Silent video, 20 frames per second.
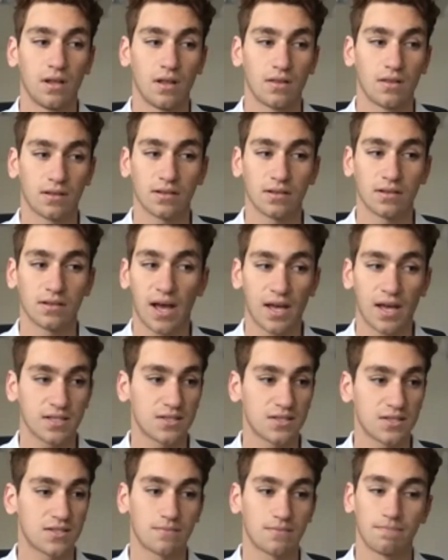the
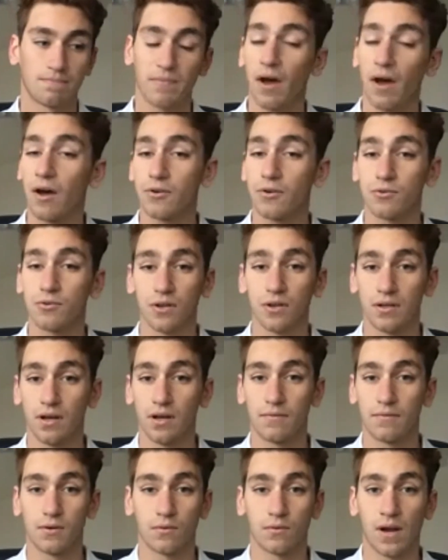last 100 of
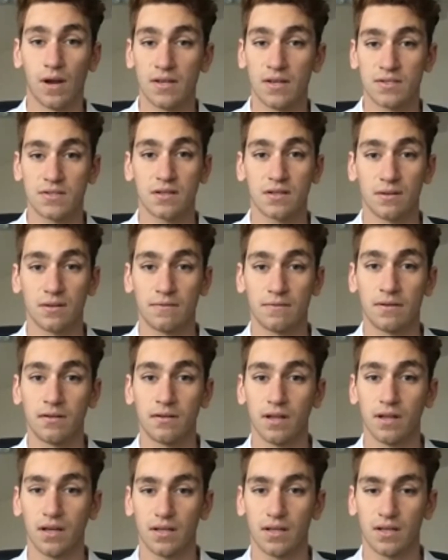your race is going to feel
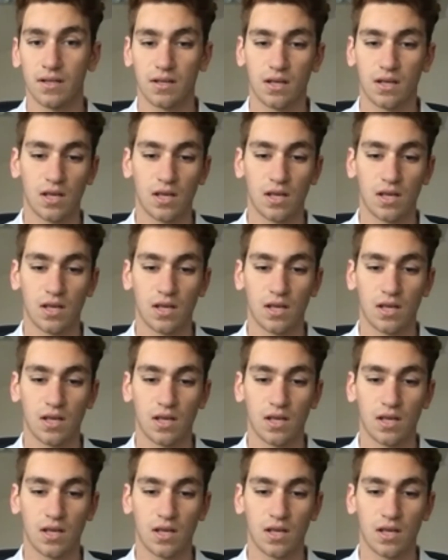like.